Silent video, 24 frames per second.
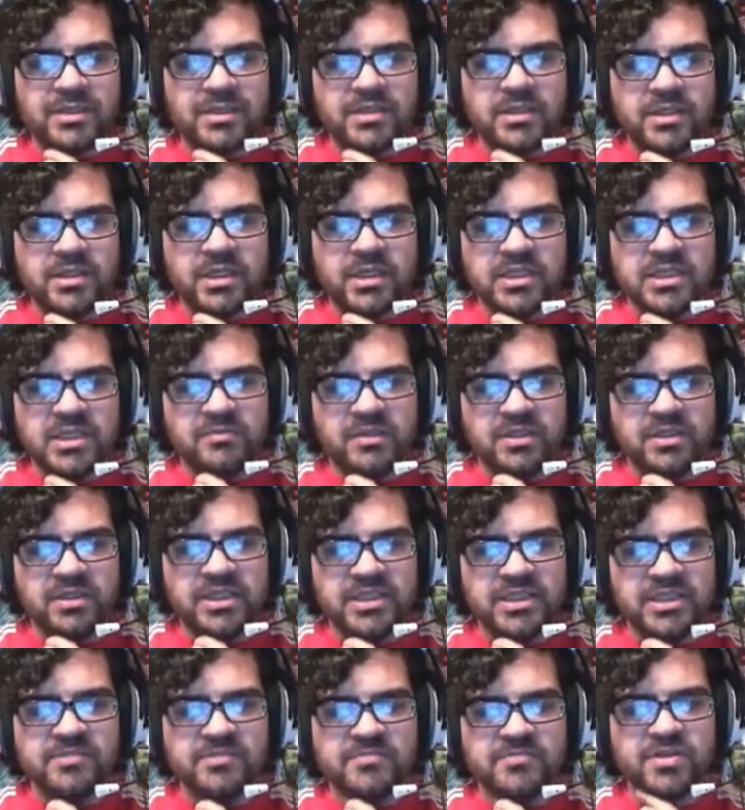As we'll need
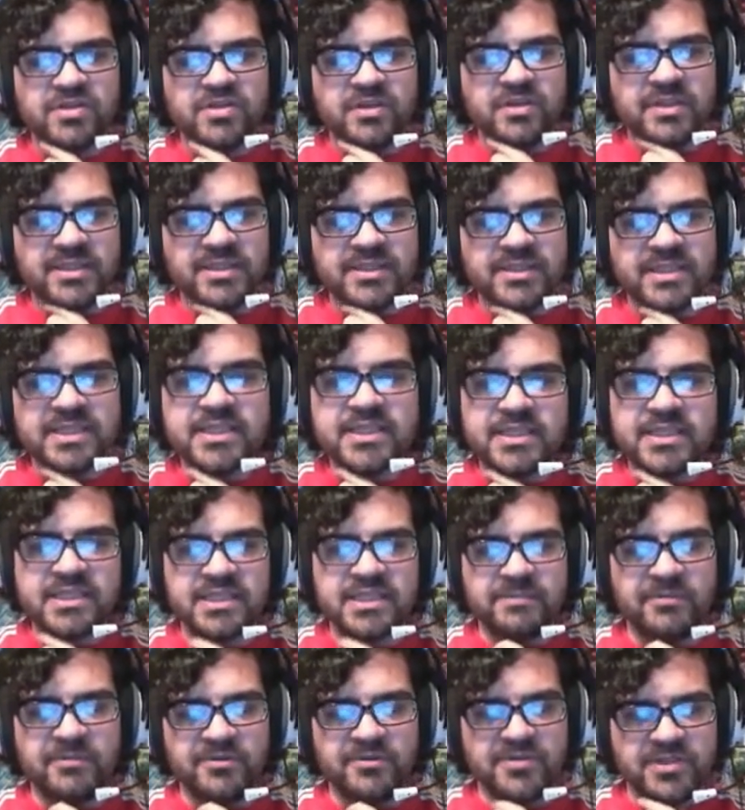some sort of consistency
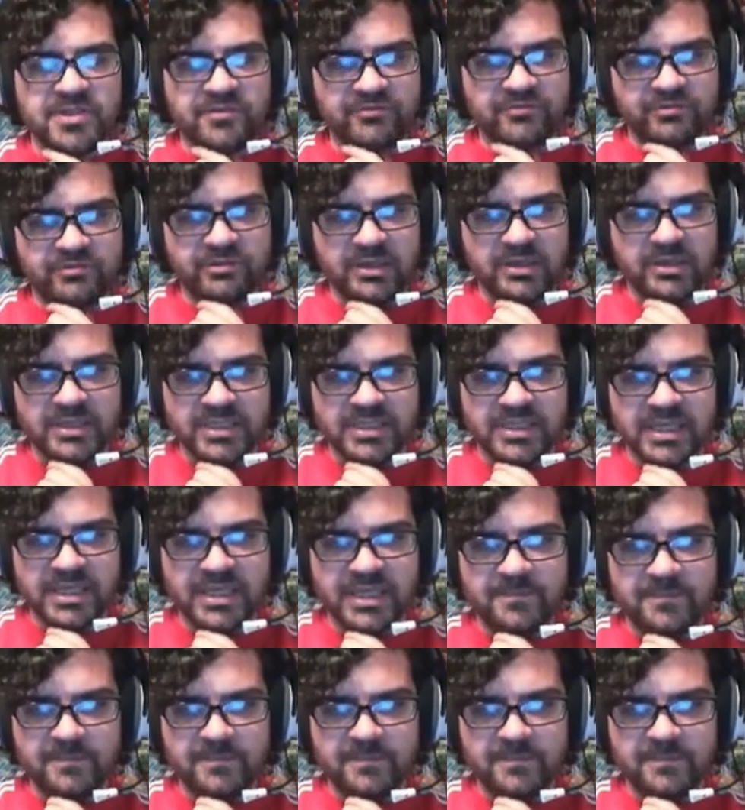booster throughout this game.